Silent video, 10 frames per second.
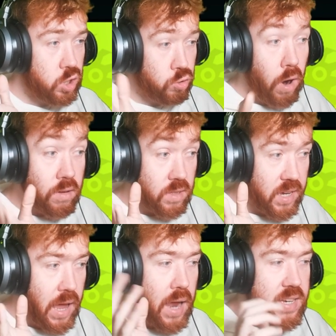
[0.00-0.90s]

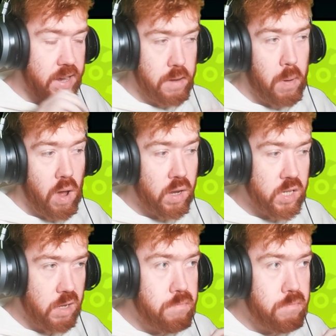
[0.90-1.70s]
Granted, I'd say in the past, you